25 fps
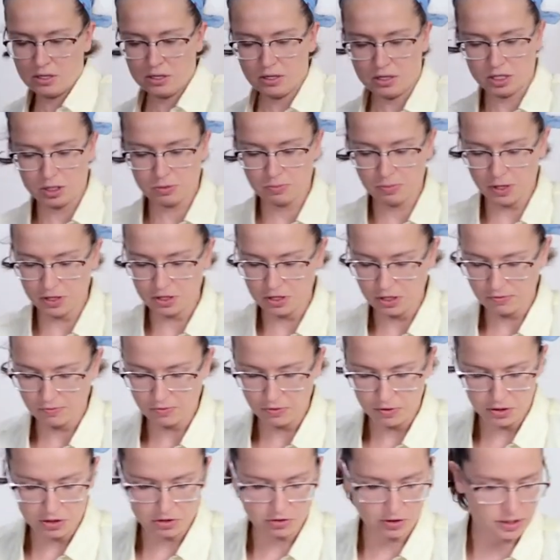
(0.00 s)
especially for
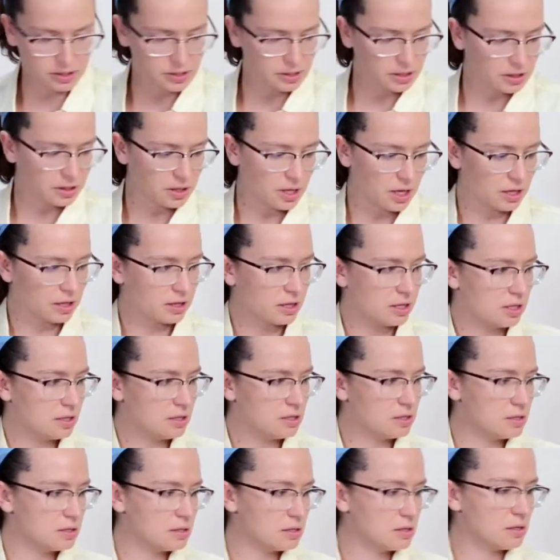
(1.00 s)
a dressing like
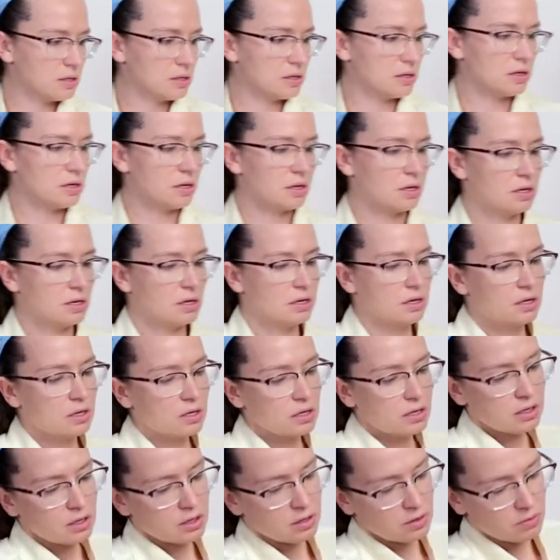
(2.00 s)
this.
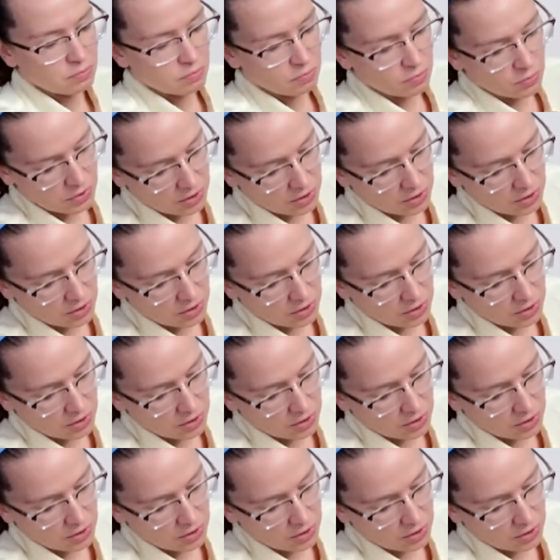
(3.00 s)
And we're